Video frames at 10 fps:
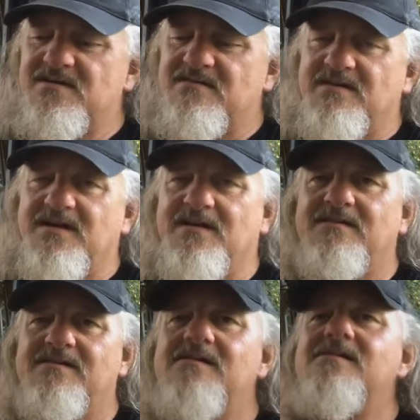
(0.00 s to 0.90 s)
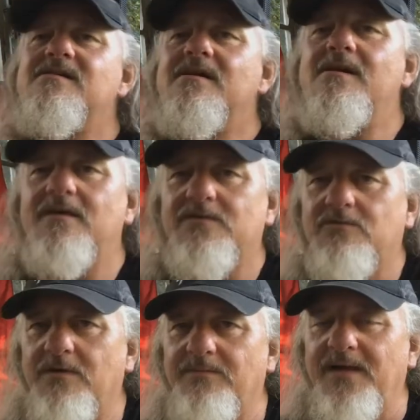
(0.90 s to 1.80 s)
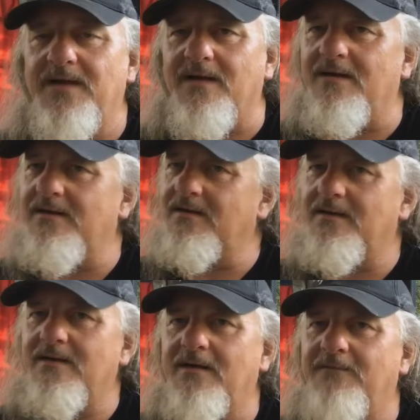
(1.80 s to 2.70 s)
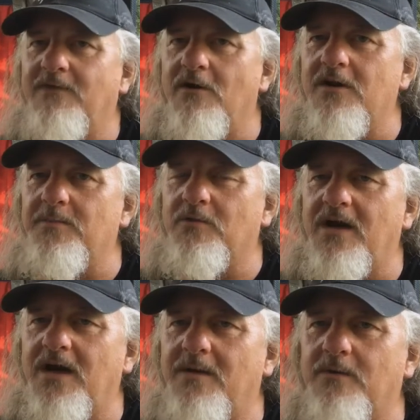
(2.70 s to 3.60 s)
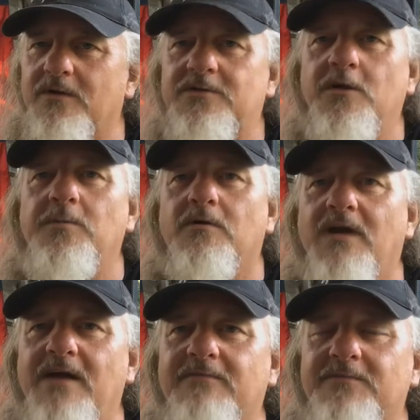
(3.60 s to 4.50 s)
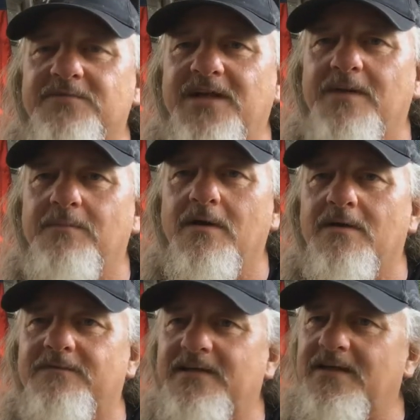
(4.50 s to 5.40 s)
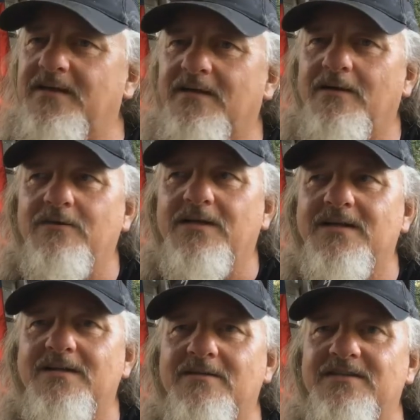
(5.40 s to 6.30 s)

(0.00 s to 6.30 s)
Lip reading: This wouldn't be a euphonium gram or a TubaGram from Sandy Bullock if it didn't include this